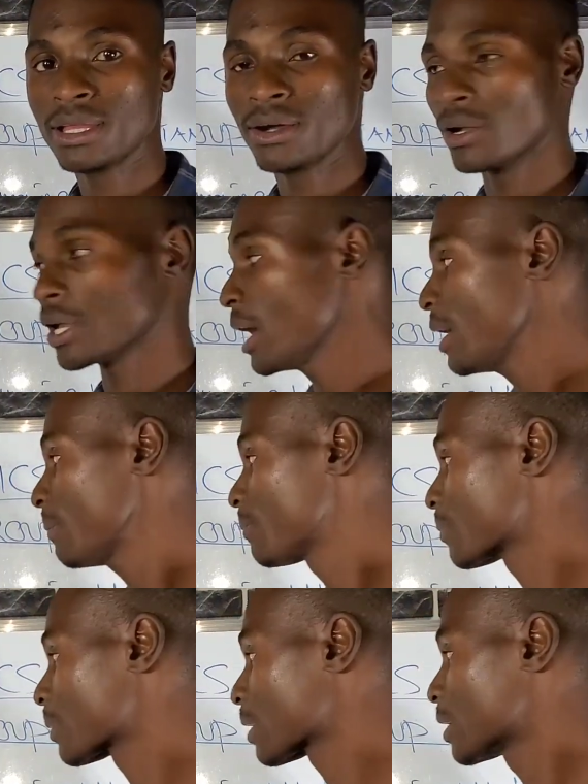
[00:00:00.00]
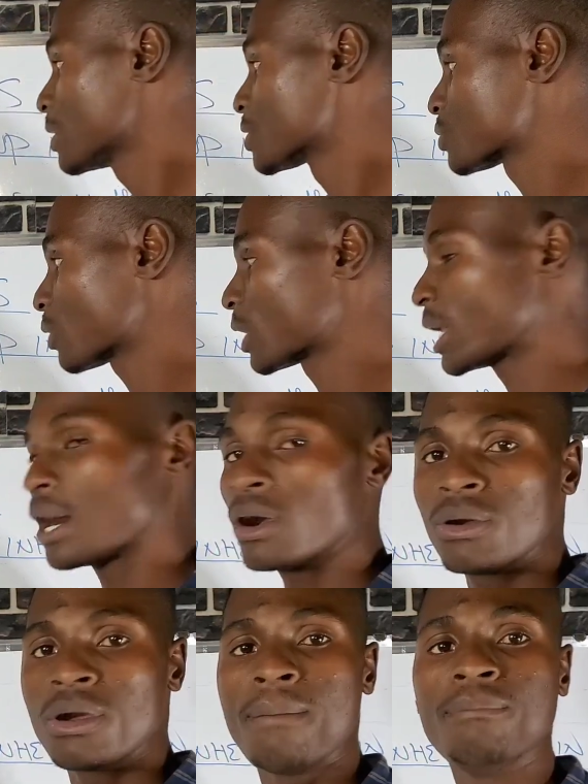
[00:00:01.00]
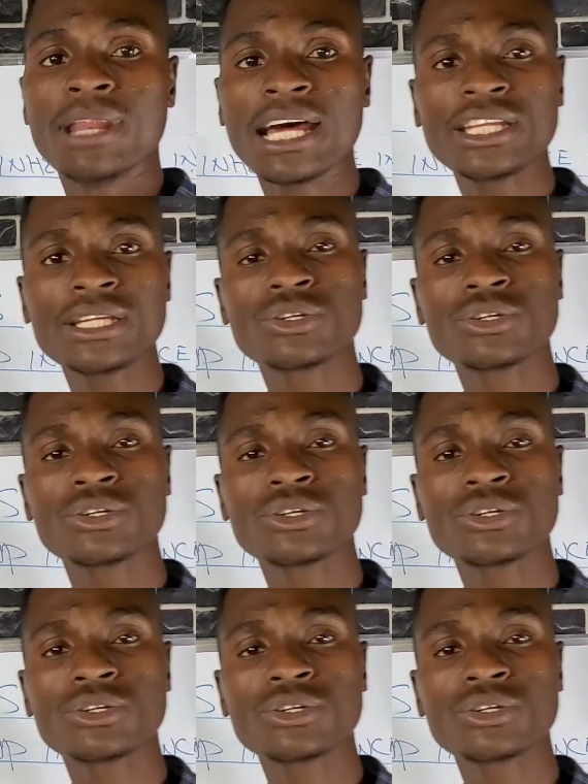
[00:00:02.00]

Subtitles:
Okay, so now blood